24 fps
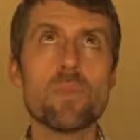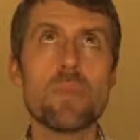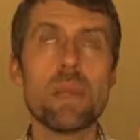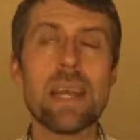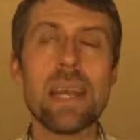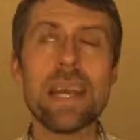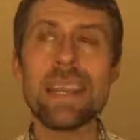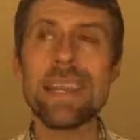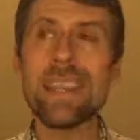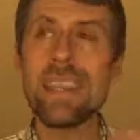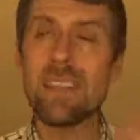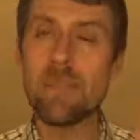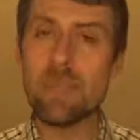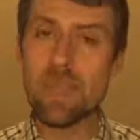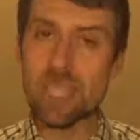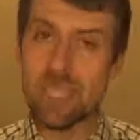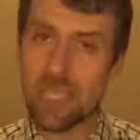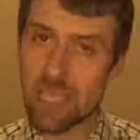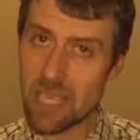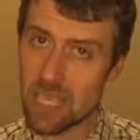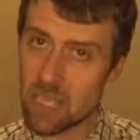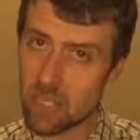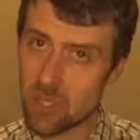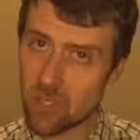a
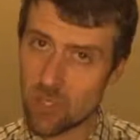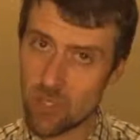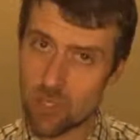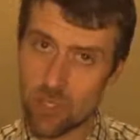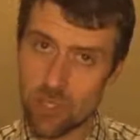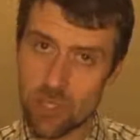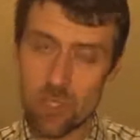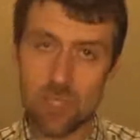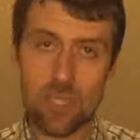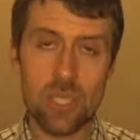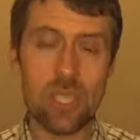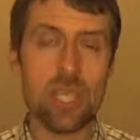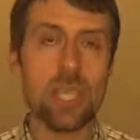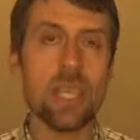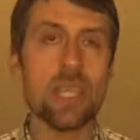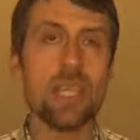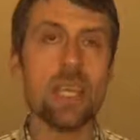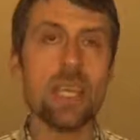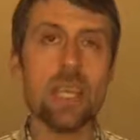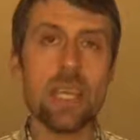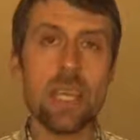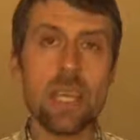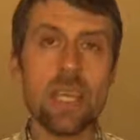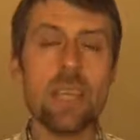limitation
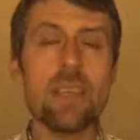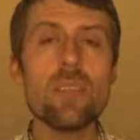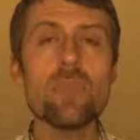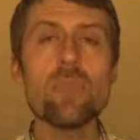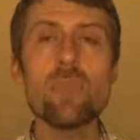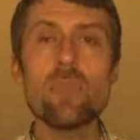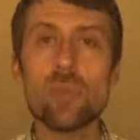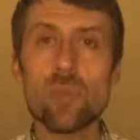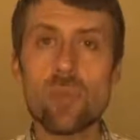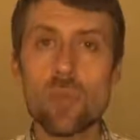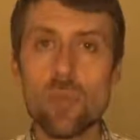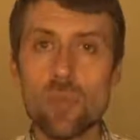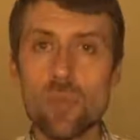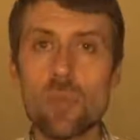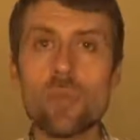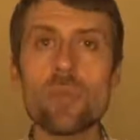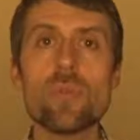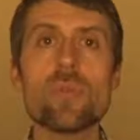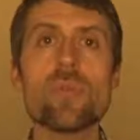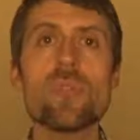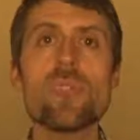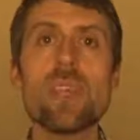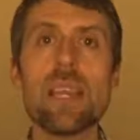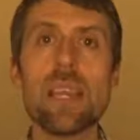into
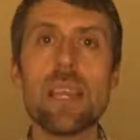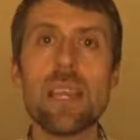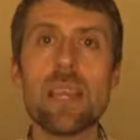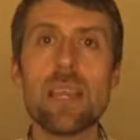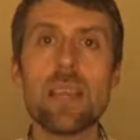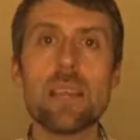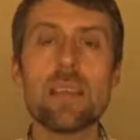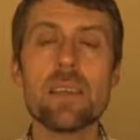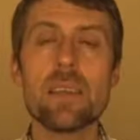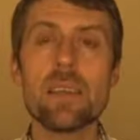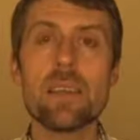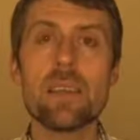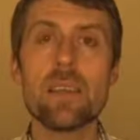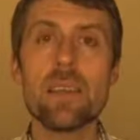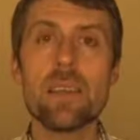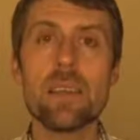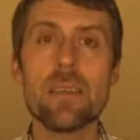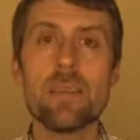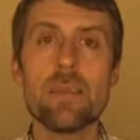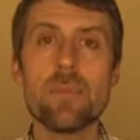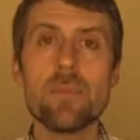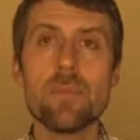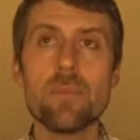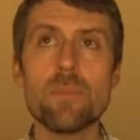the
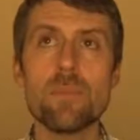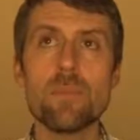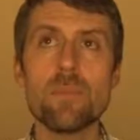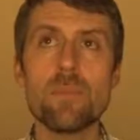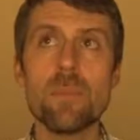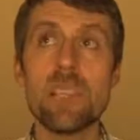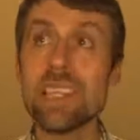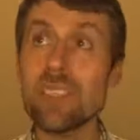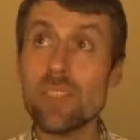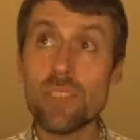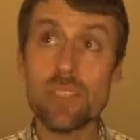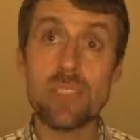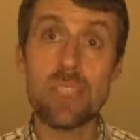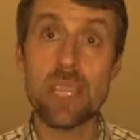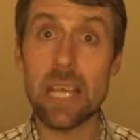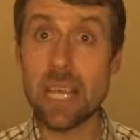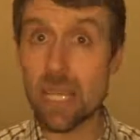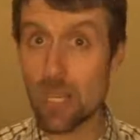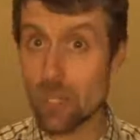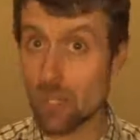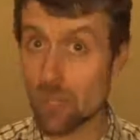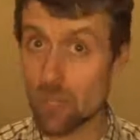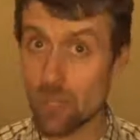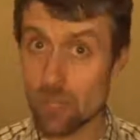
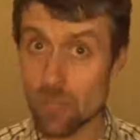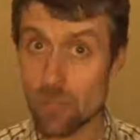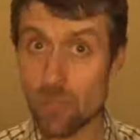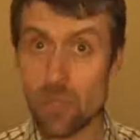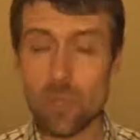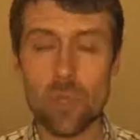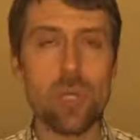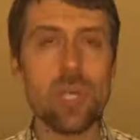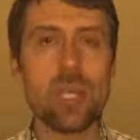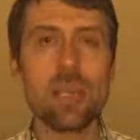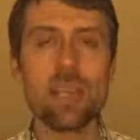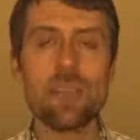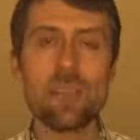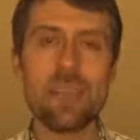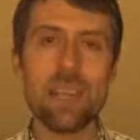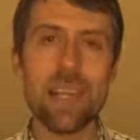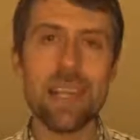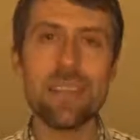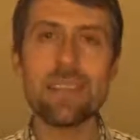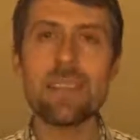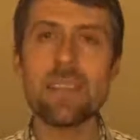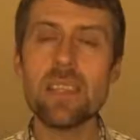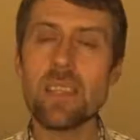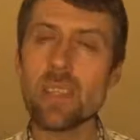legislation. So
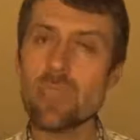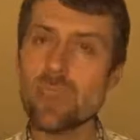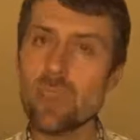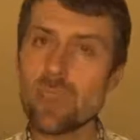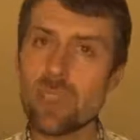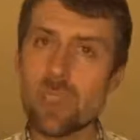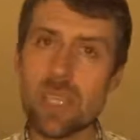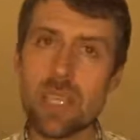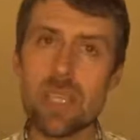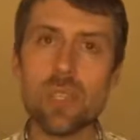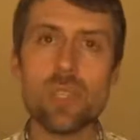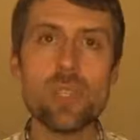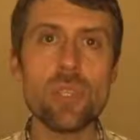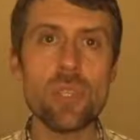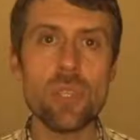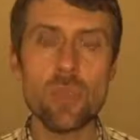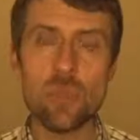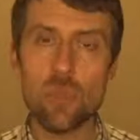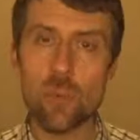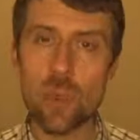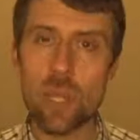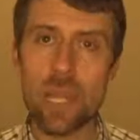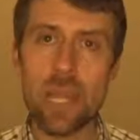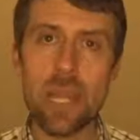create a legislation
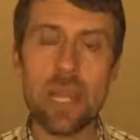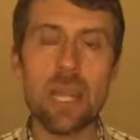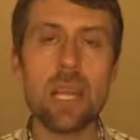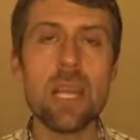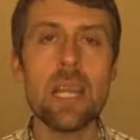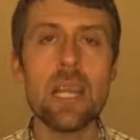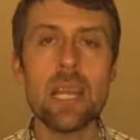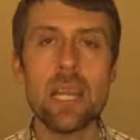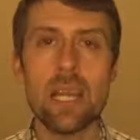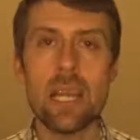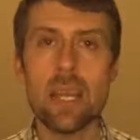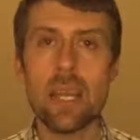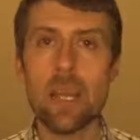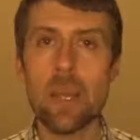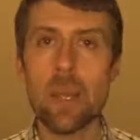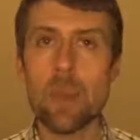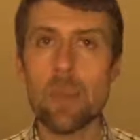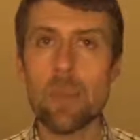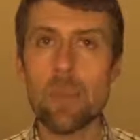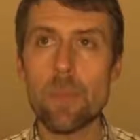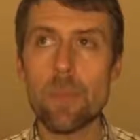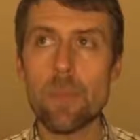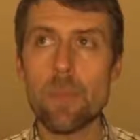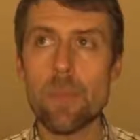where
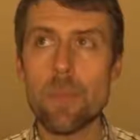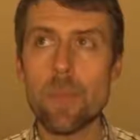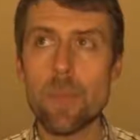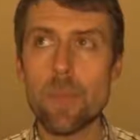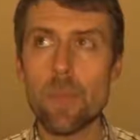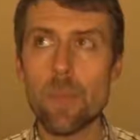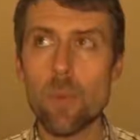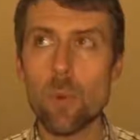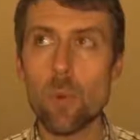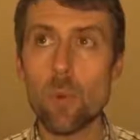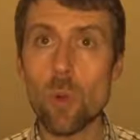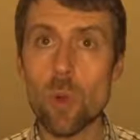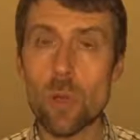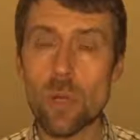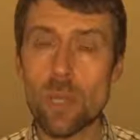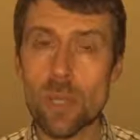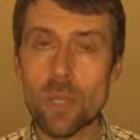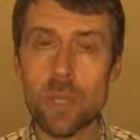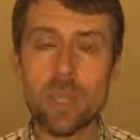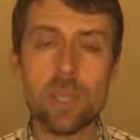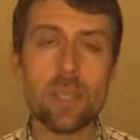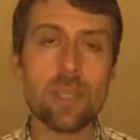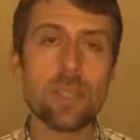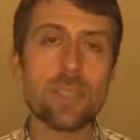
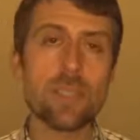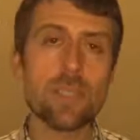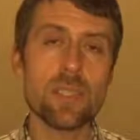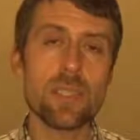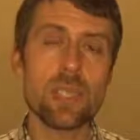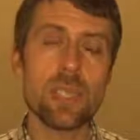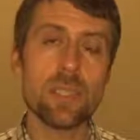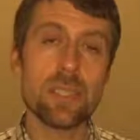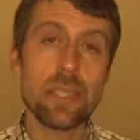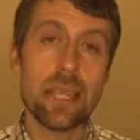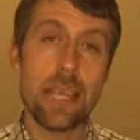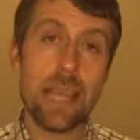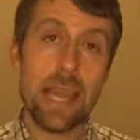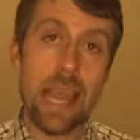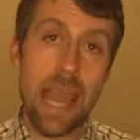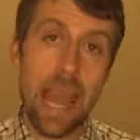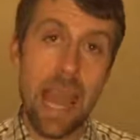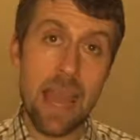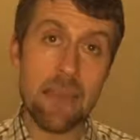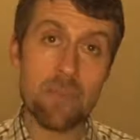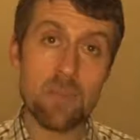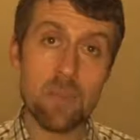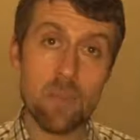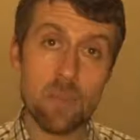workers, they
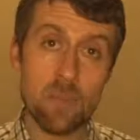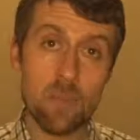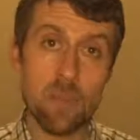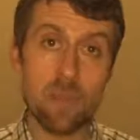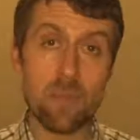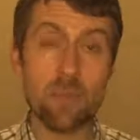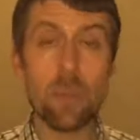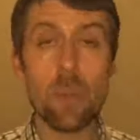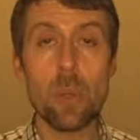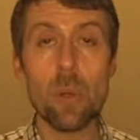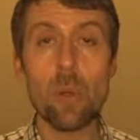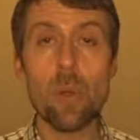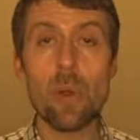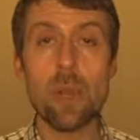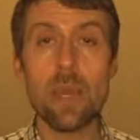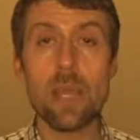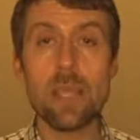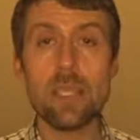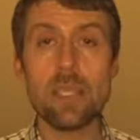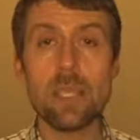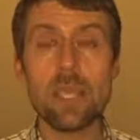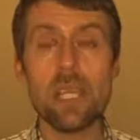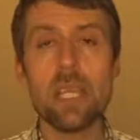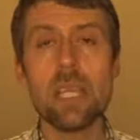have to be
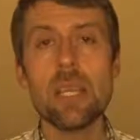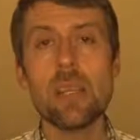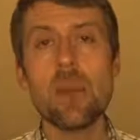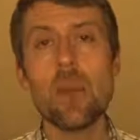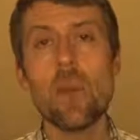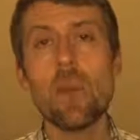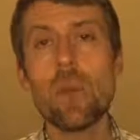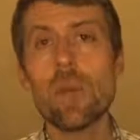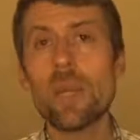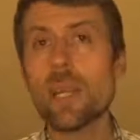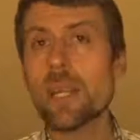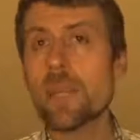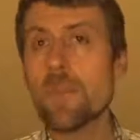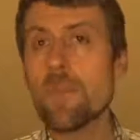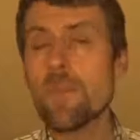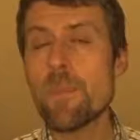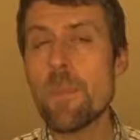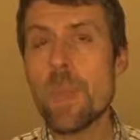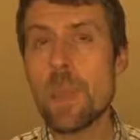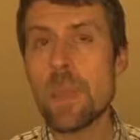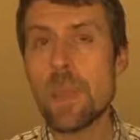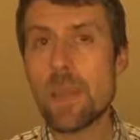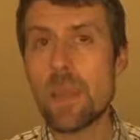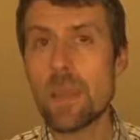employed, or
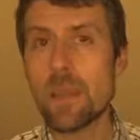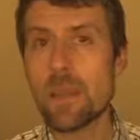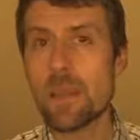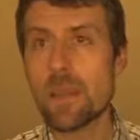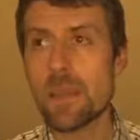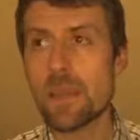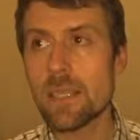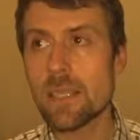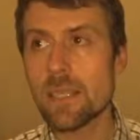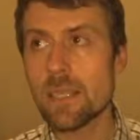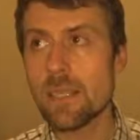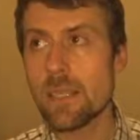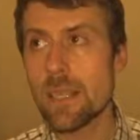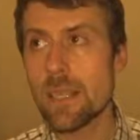a